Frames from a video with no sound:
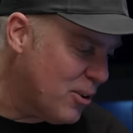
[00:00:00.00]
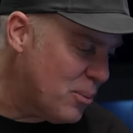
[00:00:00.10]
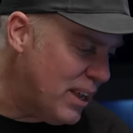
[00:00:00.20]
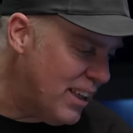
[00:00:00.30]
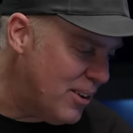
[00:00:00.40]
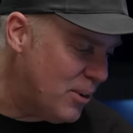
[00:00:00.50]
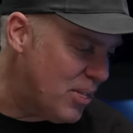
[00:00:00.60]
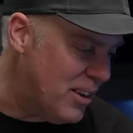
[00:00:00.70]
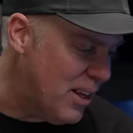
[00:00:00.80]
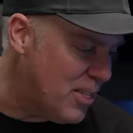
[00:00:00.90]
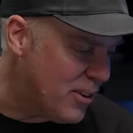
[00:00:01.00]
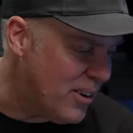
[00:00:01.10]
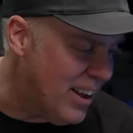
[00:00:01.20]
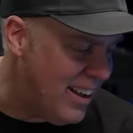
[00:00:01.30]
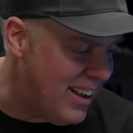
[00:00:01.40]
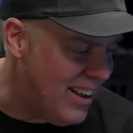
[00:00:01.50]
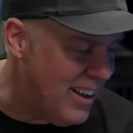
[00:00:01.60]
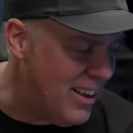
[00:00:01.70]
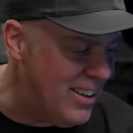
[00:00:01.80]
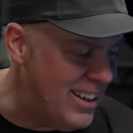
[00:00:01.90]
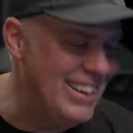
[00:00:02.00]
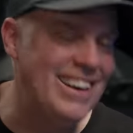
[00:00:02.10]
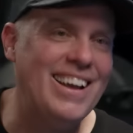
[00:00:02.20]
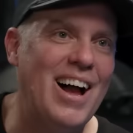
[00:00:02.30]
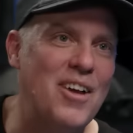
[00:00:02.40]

Could we hit it with another uh, 100?